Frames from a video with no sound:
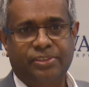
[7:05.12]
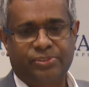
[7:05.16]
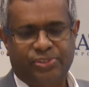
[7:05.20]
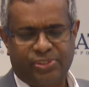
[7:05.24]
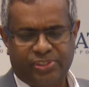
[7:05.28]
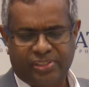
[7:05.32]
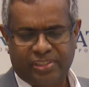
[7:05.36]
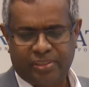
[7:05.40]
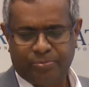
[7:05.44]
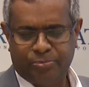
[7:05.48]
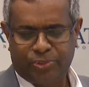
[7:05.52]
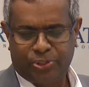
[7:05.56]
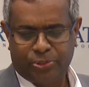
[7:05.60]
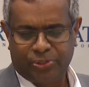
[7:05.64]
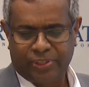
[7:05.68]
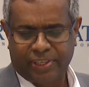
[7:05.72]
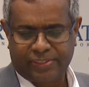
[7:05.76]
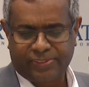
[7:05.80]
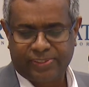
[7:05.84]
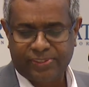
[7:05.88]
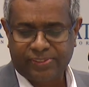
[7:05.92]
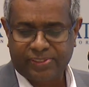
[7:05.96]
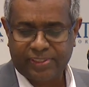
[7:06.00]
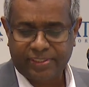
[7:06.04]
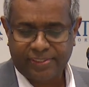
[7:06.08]
system to
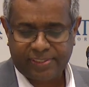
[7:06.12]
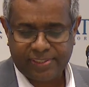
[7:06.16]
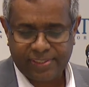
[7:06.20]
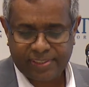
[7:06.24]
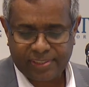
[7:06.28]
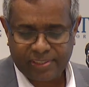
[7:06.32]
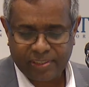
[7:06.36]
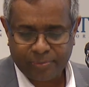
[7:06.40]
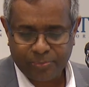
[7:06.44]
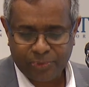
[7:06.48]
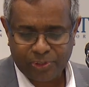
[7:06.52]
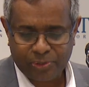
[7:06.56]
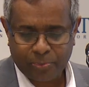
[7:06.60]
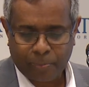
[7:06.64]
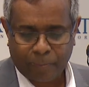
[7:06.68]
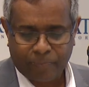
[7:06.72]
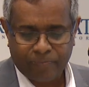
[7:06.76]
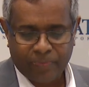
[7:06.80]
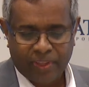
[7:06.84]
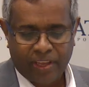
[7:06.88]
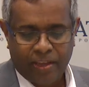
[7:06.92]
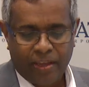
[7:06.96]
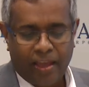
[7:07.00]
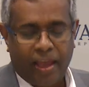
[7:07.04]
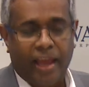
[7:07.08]
existing systems,
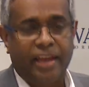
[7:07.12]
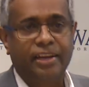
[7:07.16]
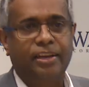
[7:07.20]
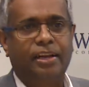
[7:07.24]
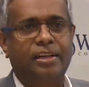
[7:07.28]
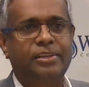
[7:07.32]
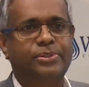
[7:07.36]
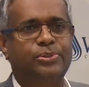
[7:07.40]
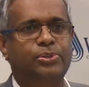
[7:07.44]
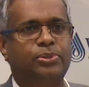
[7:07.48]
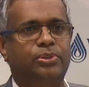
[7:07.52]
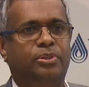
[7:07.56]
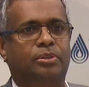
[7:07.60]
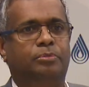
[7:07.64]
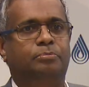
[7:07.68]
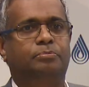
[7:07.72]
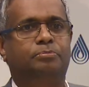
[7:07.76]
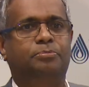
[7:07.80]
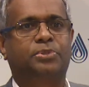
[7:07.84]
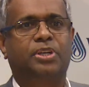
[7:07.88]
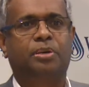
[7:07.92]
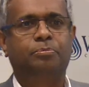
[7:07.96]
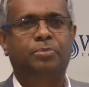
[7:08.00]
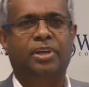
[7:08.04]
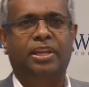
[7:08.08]
and also
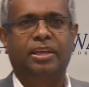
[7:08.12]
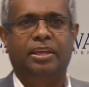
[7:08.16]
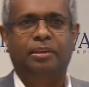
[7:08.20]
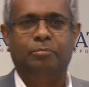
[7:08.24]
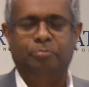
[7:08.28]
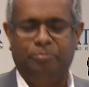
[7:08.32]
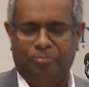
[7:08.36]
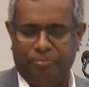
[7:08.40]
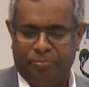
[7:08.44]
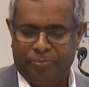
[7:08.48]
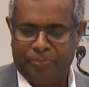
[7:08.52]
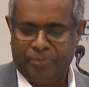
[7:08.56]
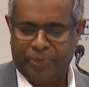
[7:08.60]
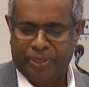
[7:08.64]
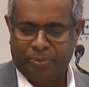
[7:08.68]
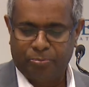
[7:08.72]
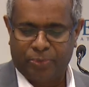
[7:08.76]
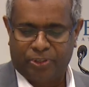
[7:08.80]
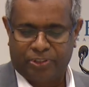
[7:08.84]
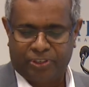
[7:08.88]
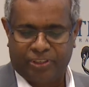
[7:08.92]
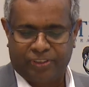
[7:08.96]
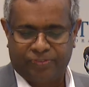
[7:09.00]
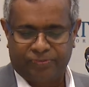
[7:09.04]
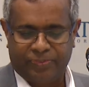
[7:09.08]
probably a bit
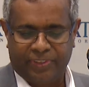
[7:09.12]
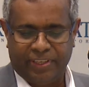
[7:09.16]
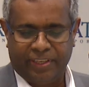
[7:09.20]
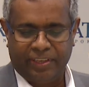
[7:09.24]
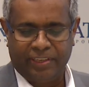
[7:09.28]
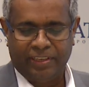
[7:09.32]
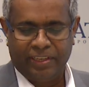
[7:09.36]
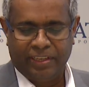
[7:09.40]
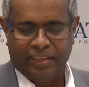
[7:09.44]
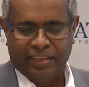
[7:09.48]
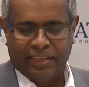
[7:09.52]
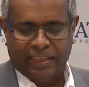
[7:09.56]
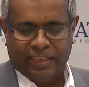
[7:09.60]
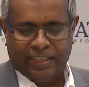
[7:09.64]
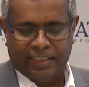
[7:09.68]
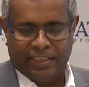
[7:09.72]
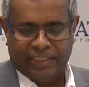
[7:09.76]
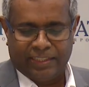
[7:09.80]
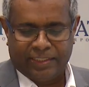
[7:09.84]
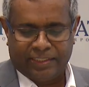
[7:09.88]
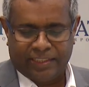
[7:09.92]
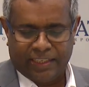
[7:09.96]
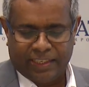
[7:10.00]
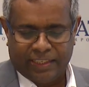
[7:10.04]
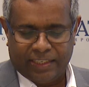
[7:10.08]
more of the
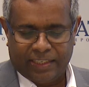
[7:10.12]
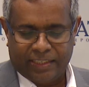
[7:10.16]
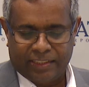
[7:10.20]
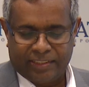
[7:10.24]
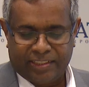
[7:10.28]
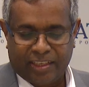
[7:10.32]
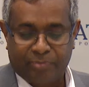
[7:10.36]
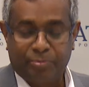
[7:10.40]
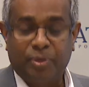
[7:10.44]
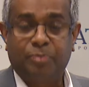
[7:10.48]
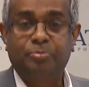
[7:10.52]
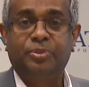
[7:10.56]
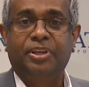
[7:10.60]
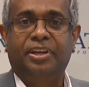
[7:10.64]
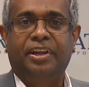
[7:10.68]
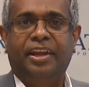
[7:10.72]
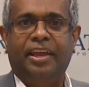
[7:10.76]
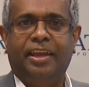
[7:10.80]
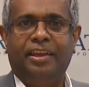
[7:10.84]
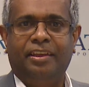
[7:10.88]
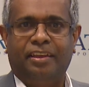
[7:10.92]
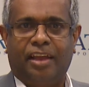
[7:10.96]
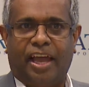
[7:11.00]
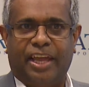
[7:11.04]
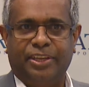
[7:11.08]
time of the
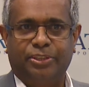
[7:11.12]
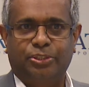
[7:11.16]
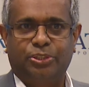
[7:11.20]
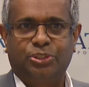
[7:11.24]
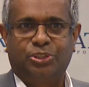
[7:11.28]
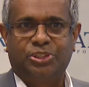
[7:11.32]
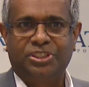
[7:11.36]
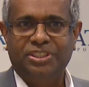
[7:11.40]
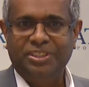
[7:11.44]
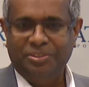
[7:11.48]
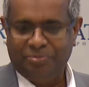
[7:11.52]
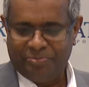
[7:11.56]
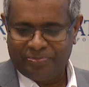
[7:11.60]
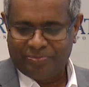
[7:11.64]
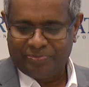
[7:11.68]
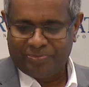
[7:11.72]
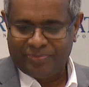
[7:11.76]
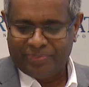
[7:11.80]
day, IoT.